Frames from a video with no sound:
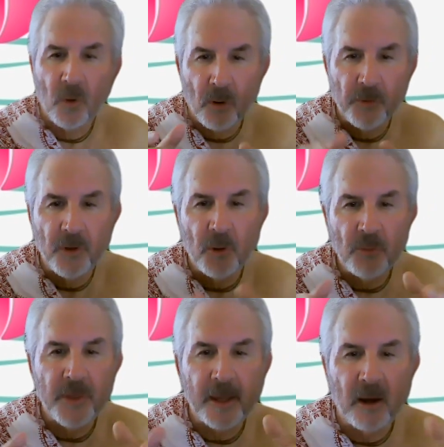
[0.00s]

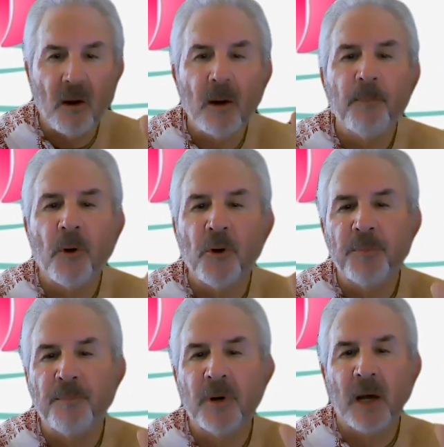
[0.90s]
although they are
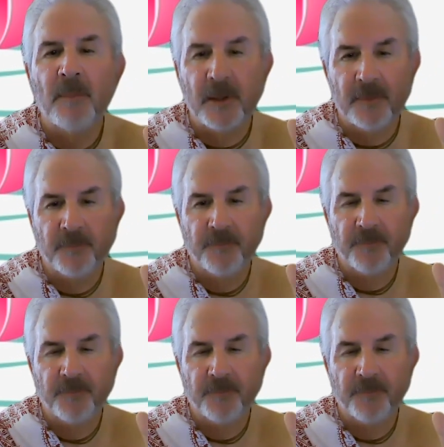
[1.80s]
both Brahman,